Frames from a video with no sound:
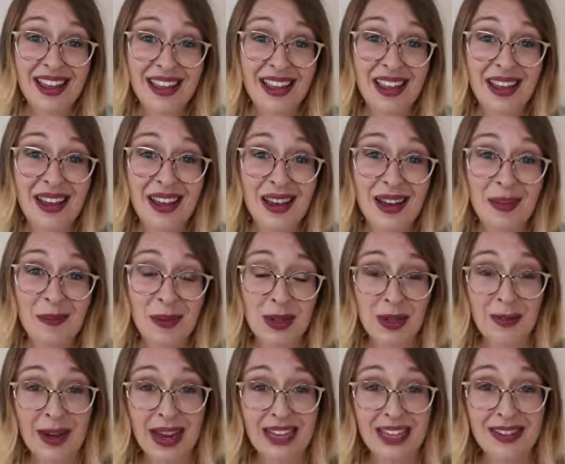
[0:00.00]
the
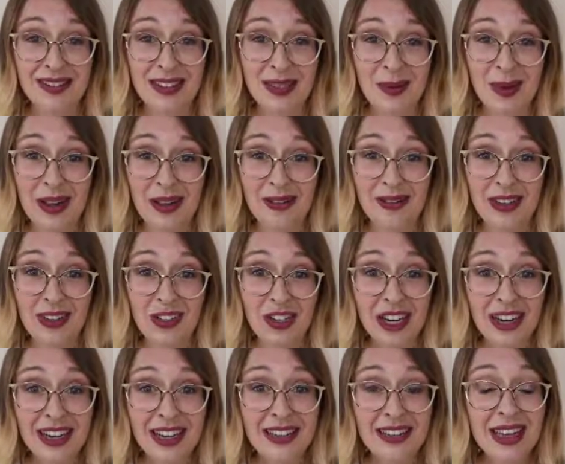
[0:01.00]
perspective as well of vegetarians.